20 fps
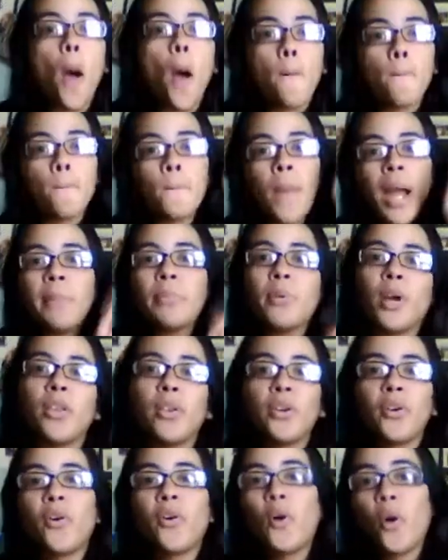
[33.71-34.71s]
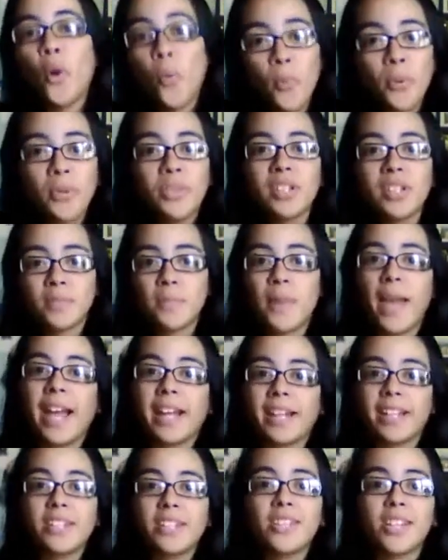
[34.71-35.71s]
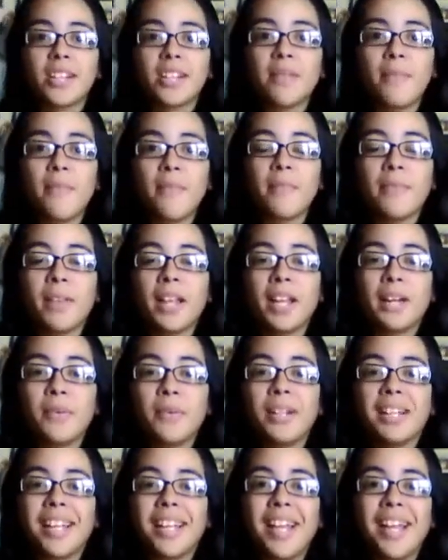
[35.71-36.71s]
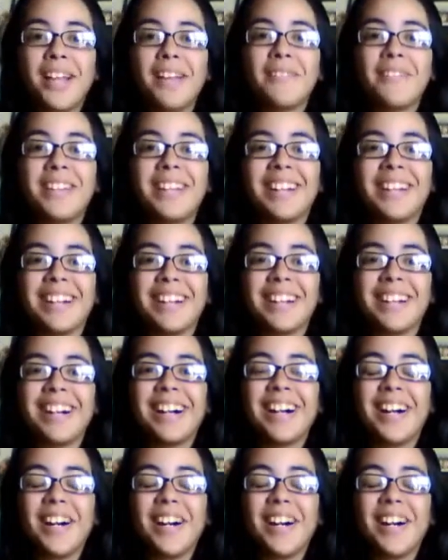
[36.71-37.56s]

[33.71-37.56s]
My brother opened this package in the, like, when it came here.